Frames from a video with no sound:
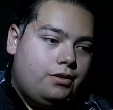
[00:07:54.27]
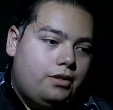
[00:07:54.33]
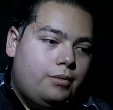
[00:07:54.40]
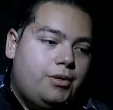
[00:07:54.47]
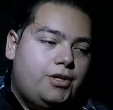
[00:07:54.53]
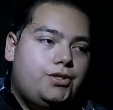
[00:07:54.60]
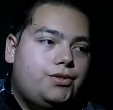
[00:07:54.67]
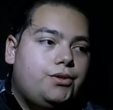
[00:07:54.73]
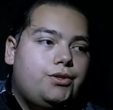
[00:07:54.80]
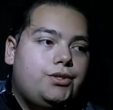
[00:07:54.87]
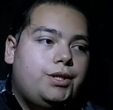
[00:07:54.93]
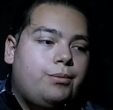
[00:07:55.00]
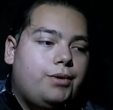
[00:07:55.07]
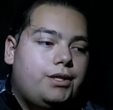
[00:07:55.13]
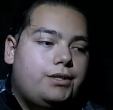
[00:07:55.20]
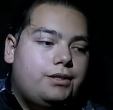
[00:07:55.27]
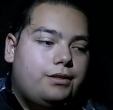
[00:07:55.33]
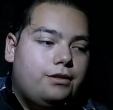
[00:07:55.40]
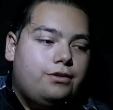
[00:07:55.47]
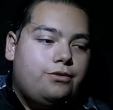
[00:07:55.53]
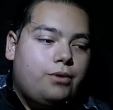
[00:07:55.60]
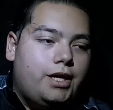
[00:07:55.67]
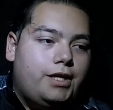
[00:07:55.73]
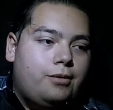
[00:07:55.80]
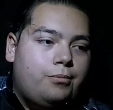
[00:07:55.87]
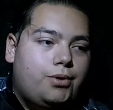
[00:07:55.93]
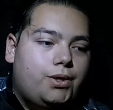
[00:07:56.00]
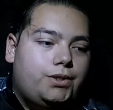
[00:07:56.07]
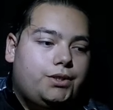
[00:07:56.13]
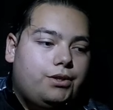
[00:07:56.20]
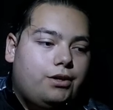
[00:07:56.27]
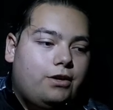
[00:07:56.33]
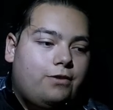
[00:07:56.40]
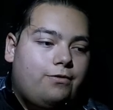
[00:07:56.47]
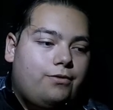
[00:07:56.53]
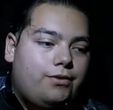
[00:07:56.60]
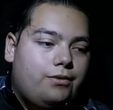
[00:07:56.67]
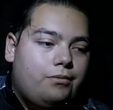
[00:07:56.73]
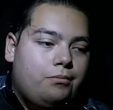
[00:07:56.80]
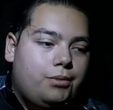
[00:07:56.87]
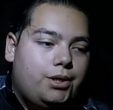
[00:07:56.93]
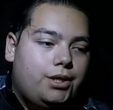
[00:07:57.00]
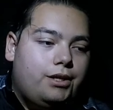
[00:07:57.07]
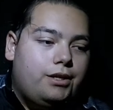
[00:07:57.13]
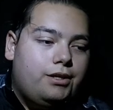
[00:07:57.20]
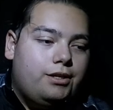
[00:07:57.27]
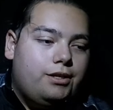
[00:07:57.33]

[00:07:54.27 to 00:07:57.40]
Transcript: I mean, sure, she was trying to brush it off, but